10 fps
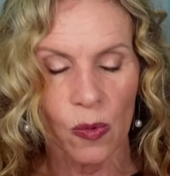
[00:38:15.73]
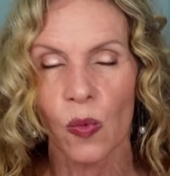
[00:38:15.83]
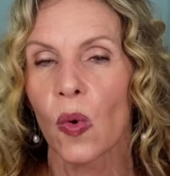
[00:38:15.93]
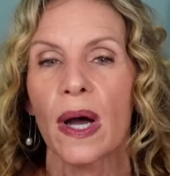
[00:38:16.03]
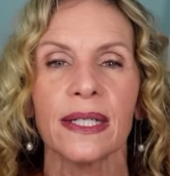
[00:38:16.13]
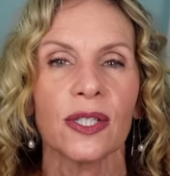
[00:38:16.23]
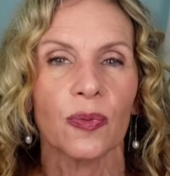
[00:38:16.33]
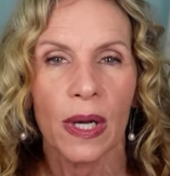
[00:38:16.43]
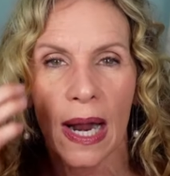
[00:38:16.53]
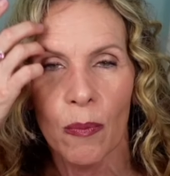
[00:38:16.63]
One is
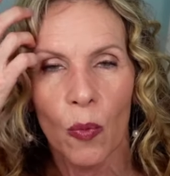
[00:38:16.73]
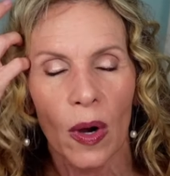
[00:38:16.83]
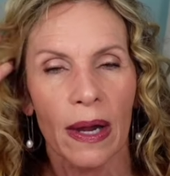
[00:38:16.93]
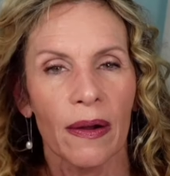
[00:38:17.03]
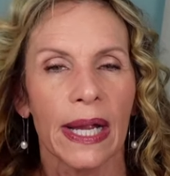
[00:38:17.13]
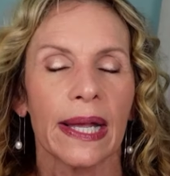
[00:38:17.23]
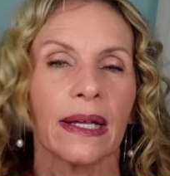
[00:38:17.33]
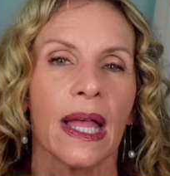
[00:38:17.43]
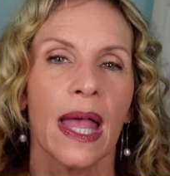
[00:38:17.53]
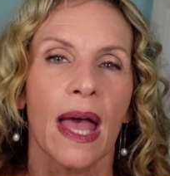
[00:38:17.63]
what I'm wearing
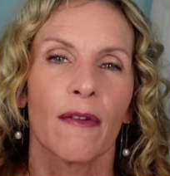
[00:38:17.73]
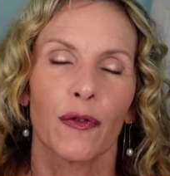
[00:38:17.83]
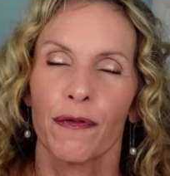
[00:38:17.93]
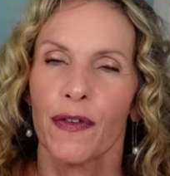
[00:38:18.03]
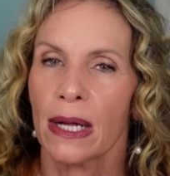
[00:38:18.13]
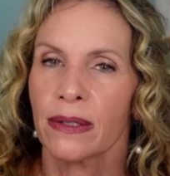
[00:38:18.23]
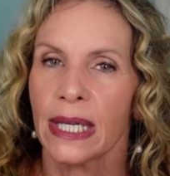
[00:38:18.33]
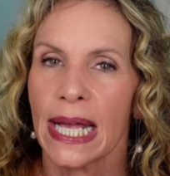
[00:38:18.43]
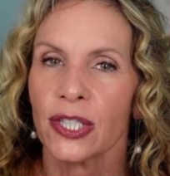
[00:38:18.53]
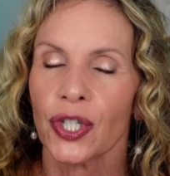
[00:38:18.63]
for
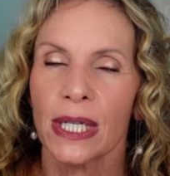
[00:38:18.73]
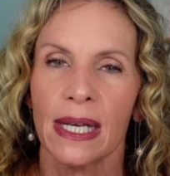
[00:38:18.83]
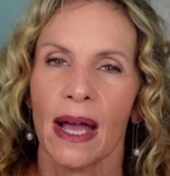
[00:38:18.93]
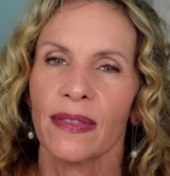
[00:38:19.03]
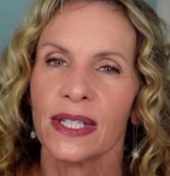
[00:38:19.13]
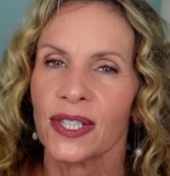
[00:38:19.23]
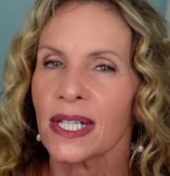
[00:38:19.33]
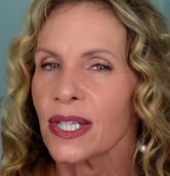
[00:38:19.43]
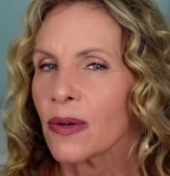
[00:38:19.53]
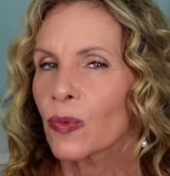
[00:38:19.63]
foundation. Now, this
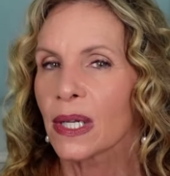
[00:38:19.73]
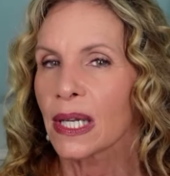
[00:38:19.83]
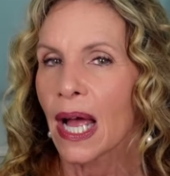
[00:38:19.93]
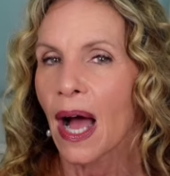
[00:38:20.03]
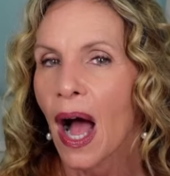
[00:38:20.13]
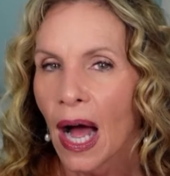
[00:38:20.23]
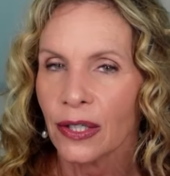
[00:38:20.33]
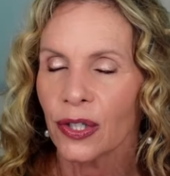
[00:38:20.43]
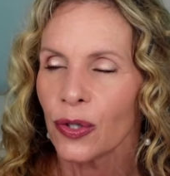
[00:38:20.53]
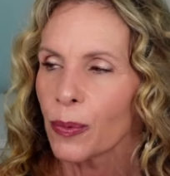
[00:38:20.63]
isn't really a
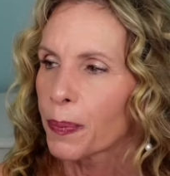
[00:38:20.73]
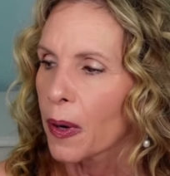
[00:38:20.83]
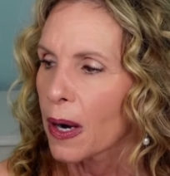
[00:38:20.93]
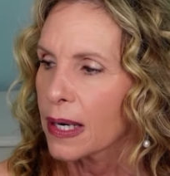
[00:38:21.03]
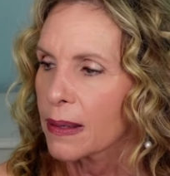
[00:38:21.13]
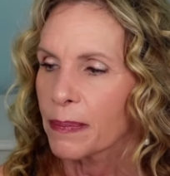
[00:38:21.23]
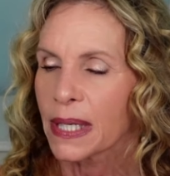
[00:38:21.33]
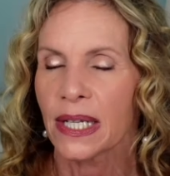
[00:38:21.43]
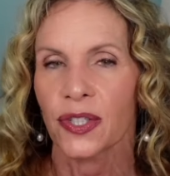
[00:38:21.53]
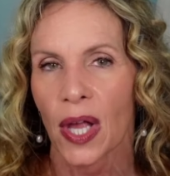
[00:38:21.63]
hot new product,
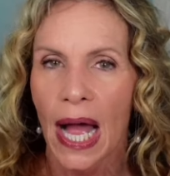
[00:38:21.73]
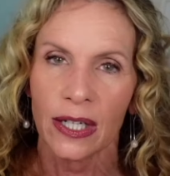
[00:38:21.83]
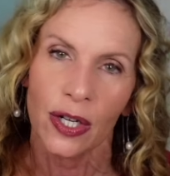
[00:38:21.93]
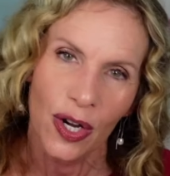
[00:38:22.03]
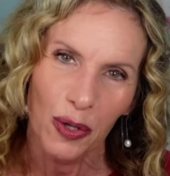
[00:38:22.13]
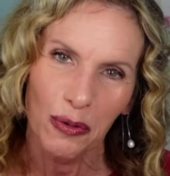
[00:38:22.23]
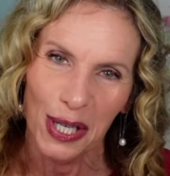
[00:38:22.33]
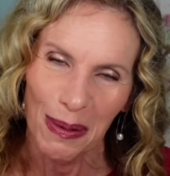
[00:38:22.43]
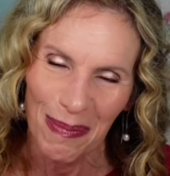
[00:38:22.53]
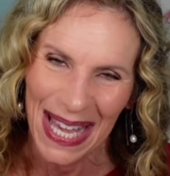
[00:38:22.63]
but it's hot new
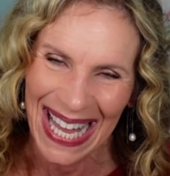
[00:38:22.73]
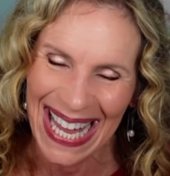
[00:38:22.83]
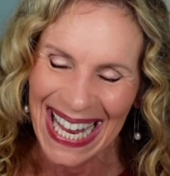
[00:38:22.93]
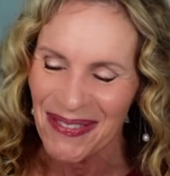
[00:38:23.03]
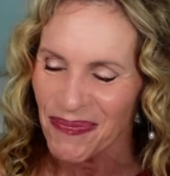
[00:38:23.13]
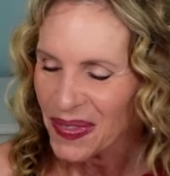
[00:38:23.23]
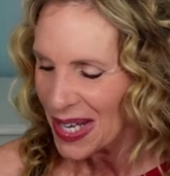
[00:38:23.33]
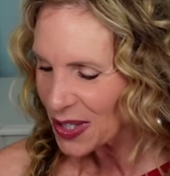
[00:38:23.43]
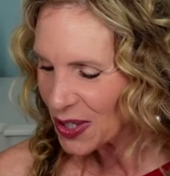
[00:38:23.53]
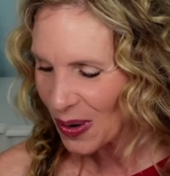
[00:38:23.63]
to me,
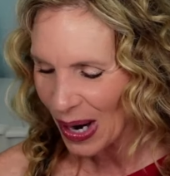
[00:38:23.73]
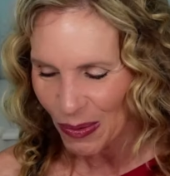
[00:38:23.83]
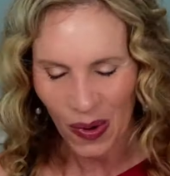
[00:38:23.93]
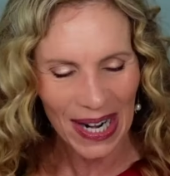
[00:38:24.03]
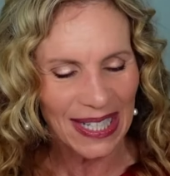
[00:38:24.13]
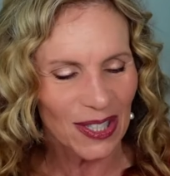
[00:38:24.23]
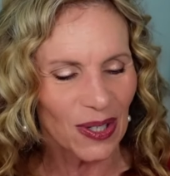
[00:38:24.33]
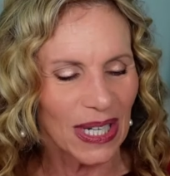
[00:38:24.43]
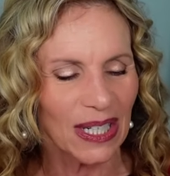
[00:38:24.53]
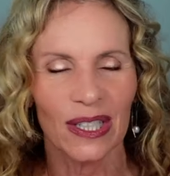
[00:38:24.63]
so I wanted
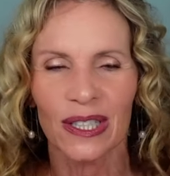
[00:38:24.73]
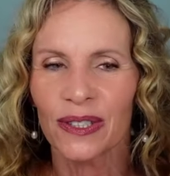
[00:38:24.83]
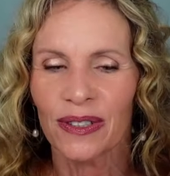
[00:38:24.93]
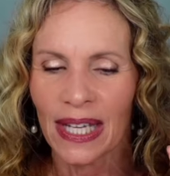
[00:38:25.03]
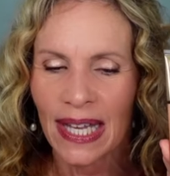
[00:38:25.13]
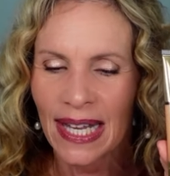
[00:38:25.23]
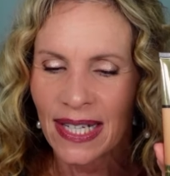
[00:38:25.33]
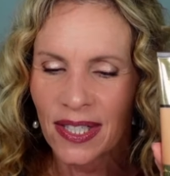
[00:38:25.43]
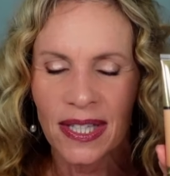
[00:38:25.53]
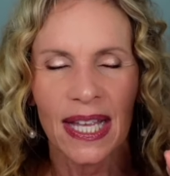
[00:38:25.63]
to include it.
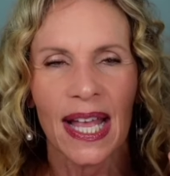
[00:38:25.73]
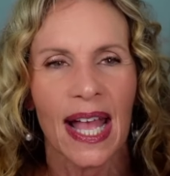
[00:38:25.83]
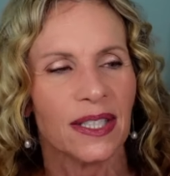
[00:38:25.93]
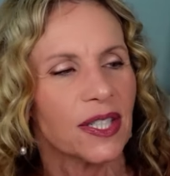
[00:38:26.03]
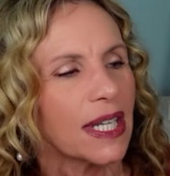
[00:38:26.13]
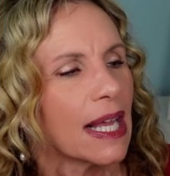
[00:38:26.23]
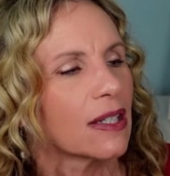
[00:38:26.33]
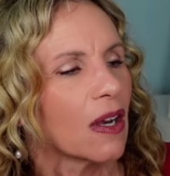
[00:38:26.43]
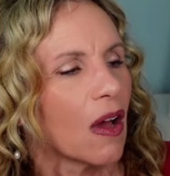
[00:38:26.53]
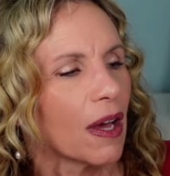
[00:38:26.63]
It's the Estee
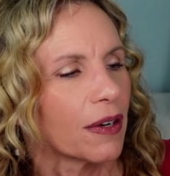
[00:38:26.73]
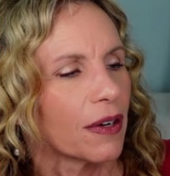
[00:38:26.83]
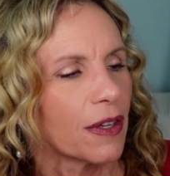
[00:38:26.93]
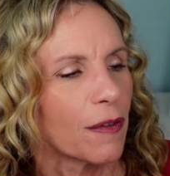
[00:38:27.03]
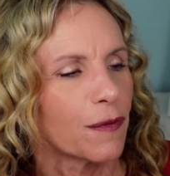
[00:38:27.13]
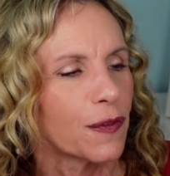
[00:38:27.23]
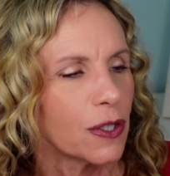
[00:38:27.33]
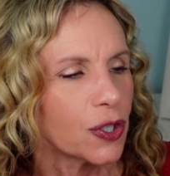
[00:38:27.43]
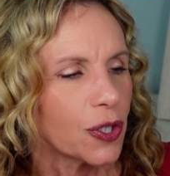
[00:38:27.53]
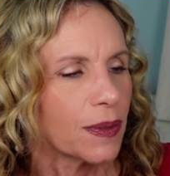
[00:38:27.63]
Lauder, their
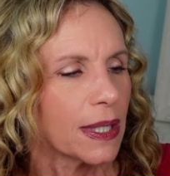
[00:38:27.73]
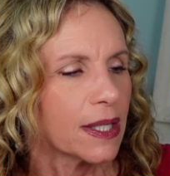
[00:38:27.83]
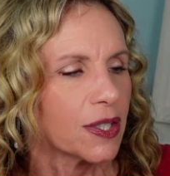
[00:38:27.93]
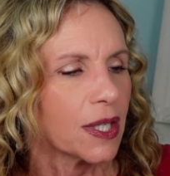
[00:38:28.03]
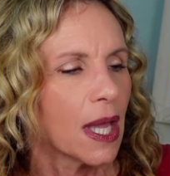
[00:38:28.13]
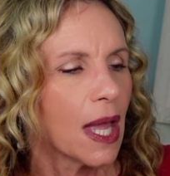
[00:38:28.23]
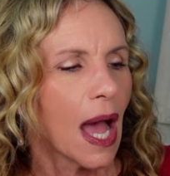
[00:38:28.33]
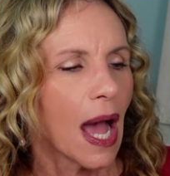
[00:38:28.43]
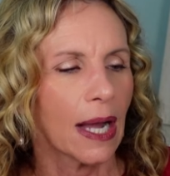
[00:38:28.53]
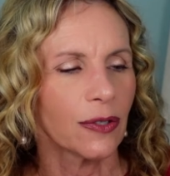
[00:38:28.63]
futurist
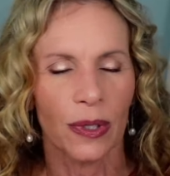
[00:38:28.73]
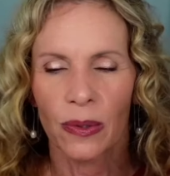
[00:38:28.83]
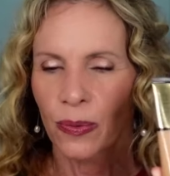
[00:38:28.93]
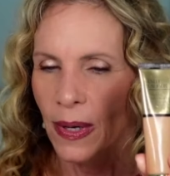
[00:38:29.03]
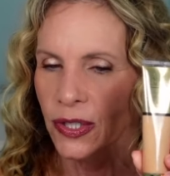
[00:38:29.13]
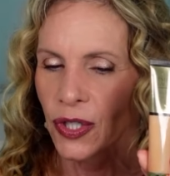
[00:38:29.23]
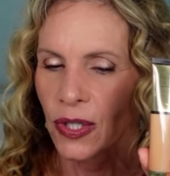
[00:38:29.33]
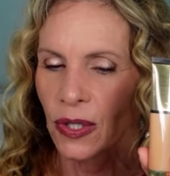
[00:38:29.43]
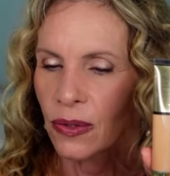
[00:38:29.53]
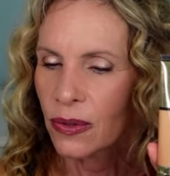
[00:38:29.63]
Hydra
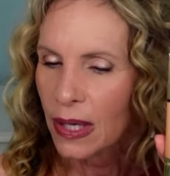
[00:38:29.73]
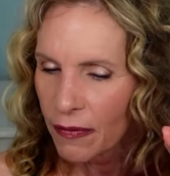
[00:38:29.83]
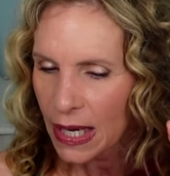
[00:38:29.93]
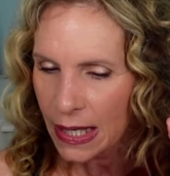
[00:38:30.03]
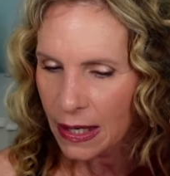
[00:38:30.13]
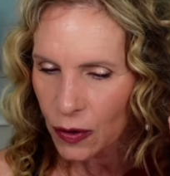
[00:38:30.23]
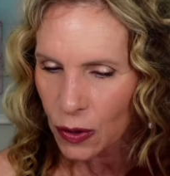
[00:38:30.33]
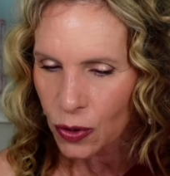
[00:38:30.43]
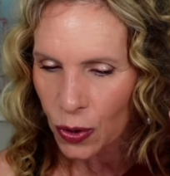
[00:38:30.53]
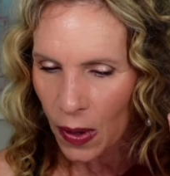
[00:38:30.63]
Rescue. Have any of you
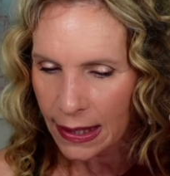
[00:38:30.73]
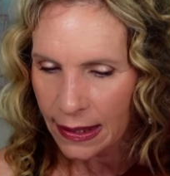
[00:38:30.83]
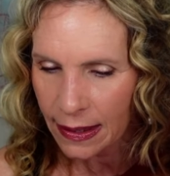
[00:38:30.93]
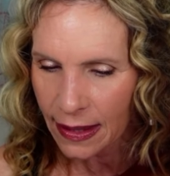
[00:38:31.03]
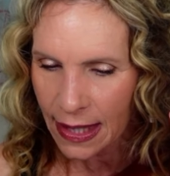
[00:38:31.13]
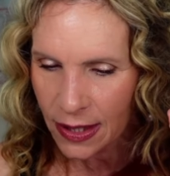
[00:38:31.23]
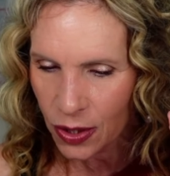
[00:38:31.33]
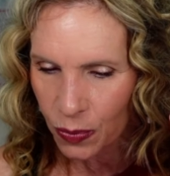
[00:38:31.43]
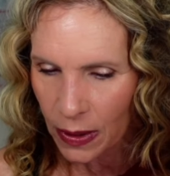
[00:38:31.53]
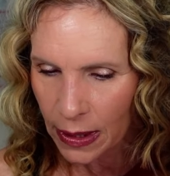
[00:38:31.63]
tried
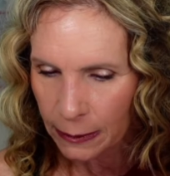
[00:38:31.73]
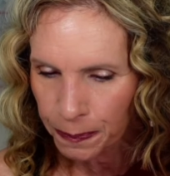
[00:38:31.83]
this one?